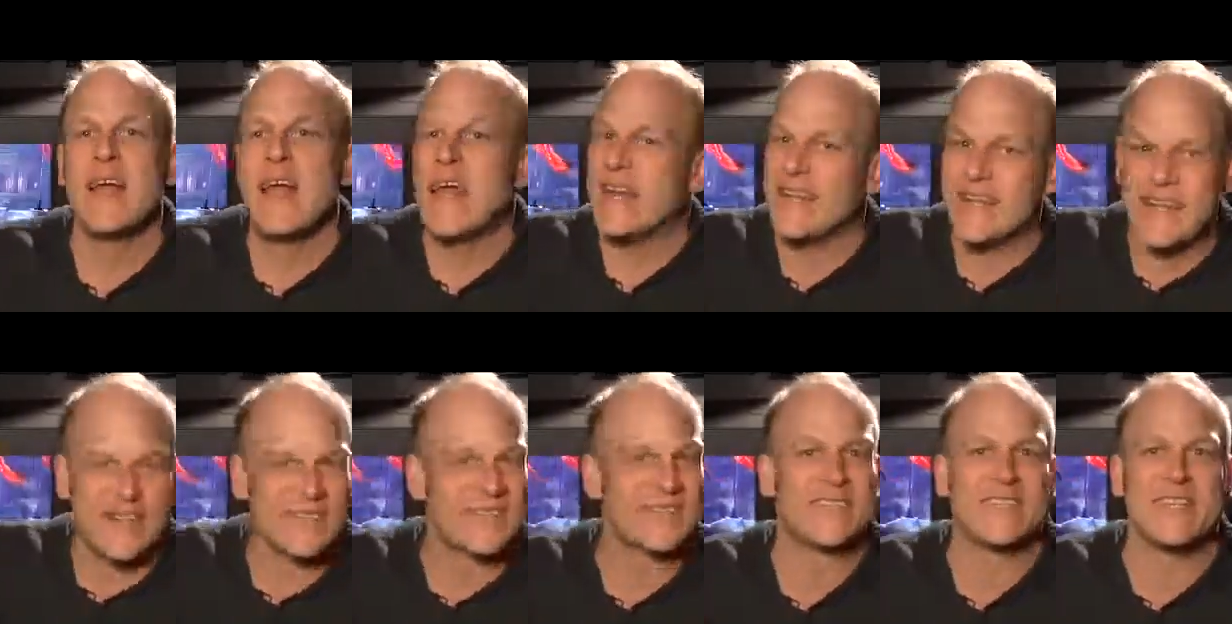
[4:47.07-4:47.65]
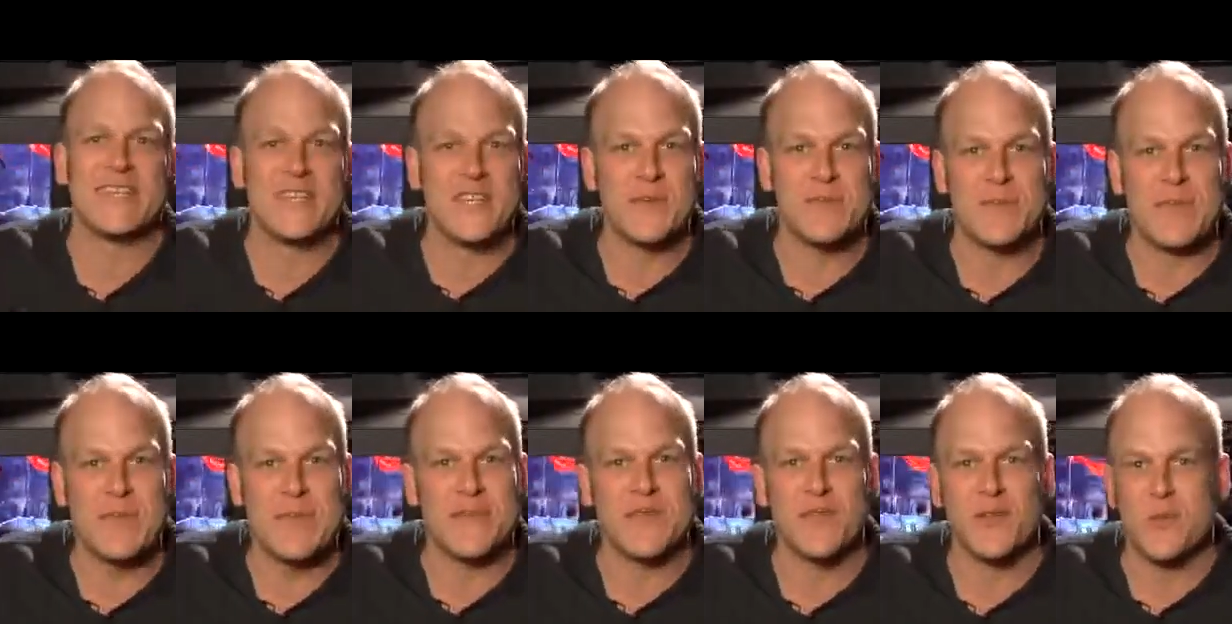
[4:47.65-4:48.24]
It doesn't need to
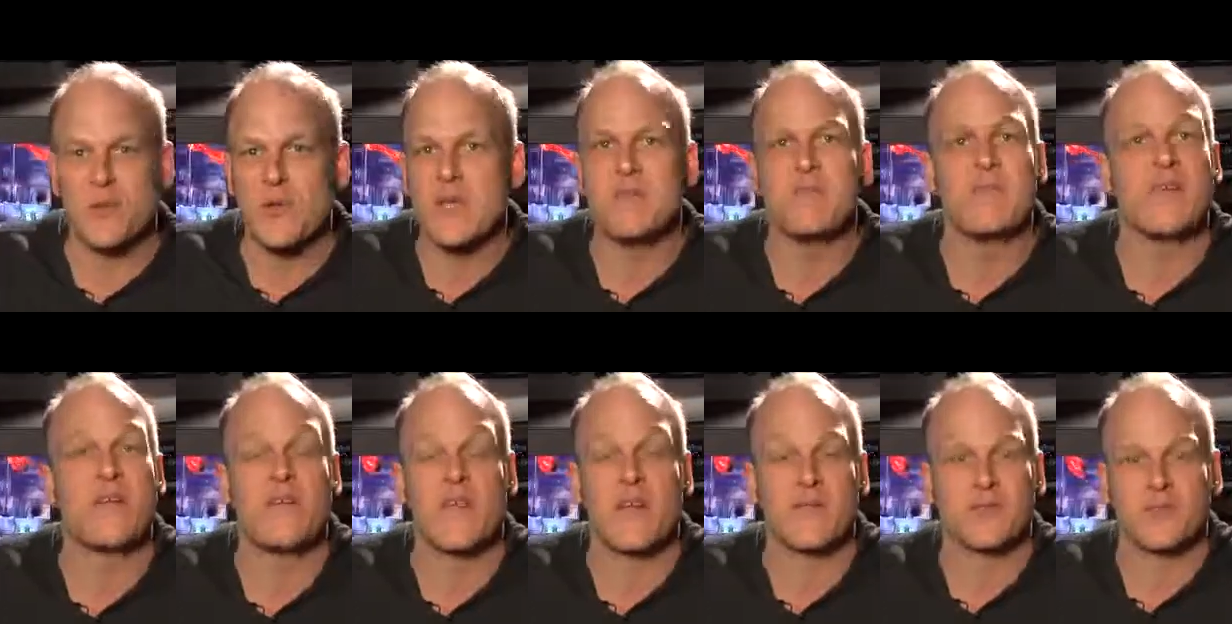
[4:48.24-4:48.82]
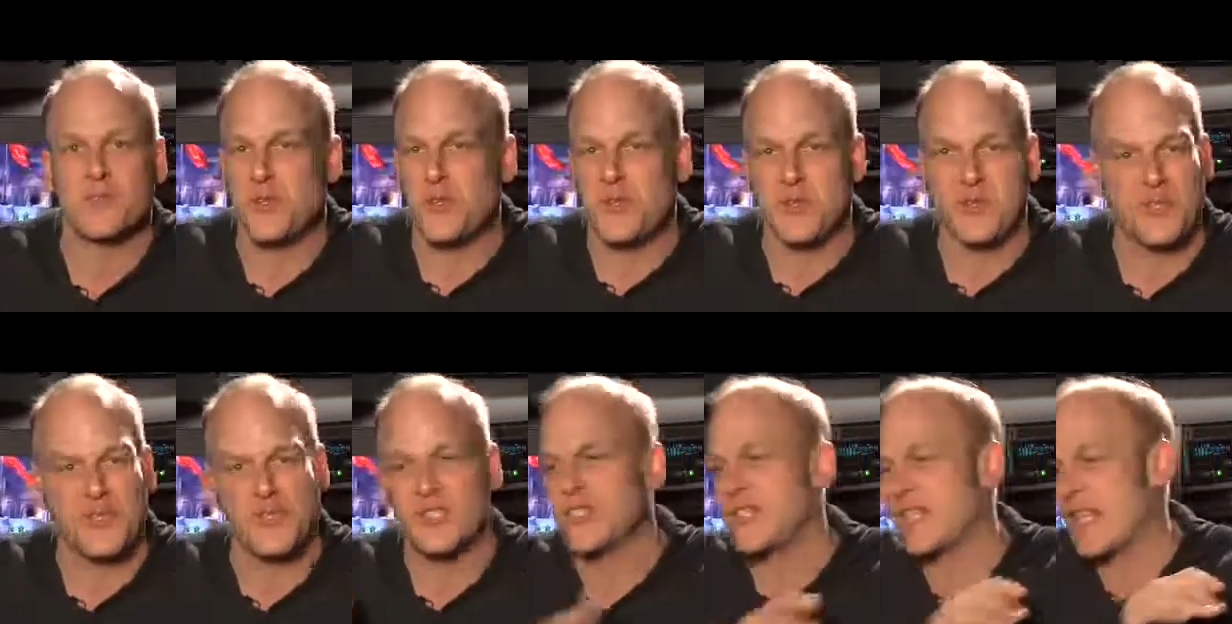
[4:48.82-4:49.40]
be in the Greek mythos. You can
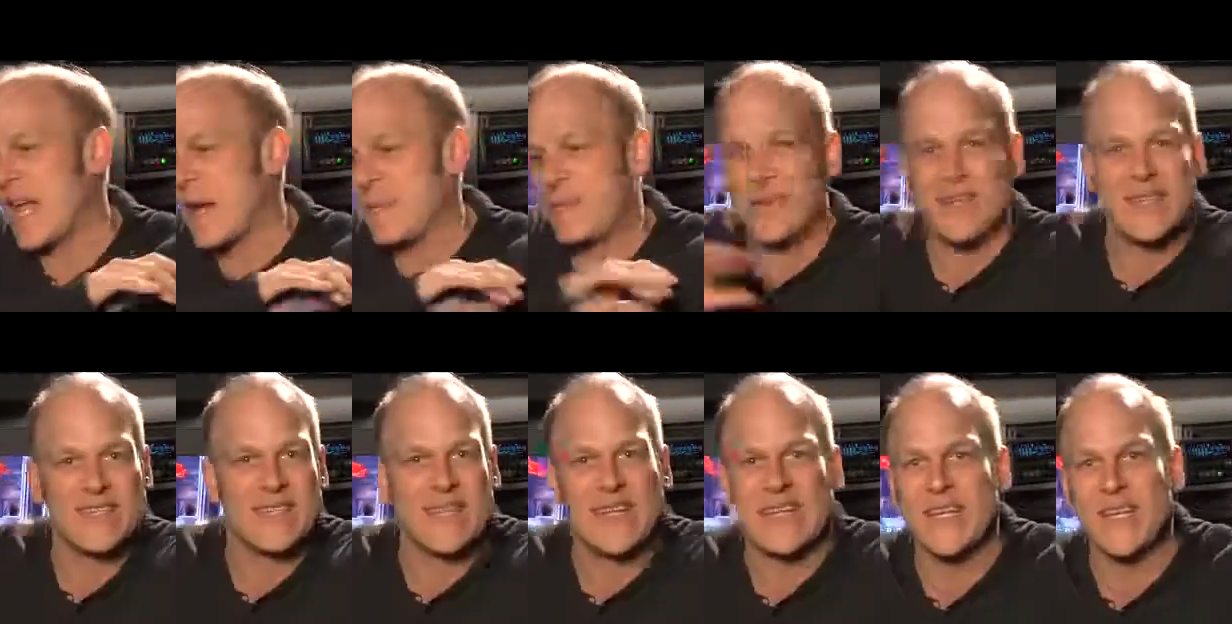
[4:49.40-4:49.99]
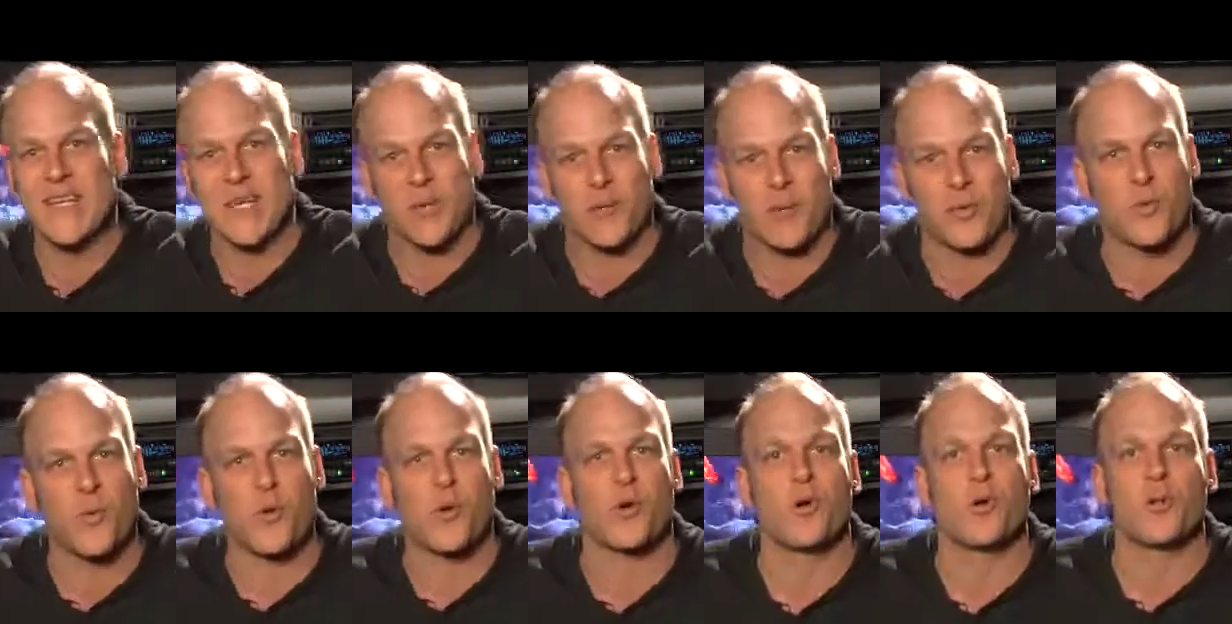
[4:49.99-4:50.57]
just slap it into any other
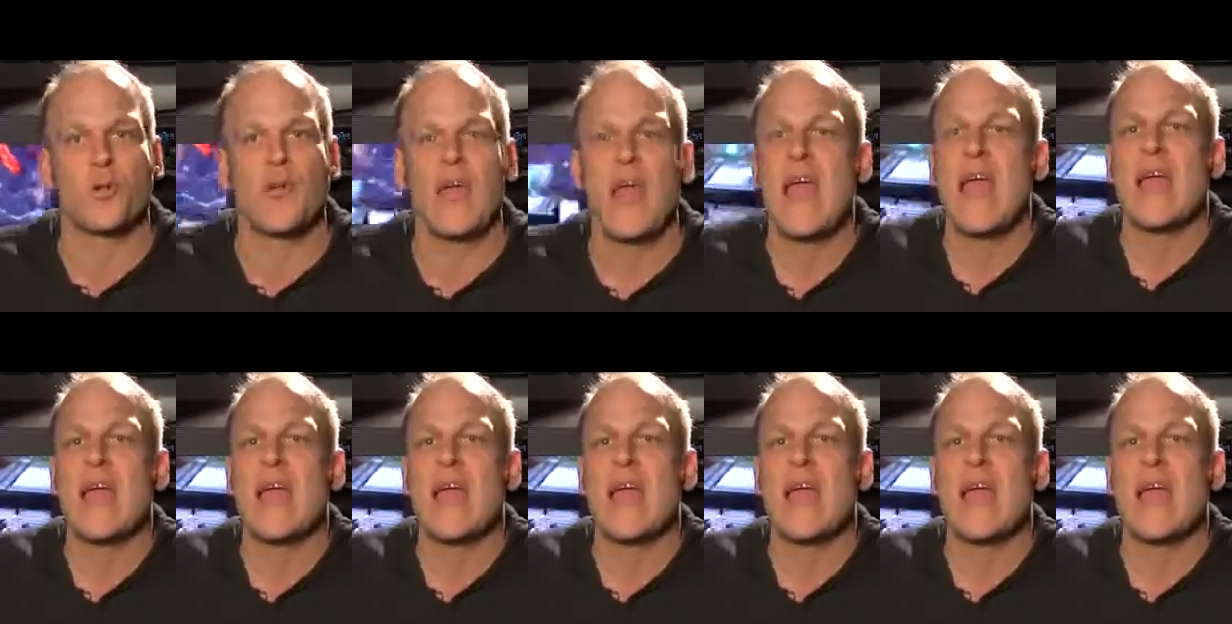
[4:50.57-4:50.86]
world.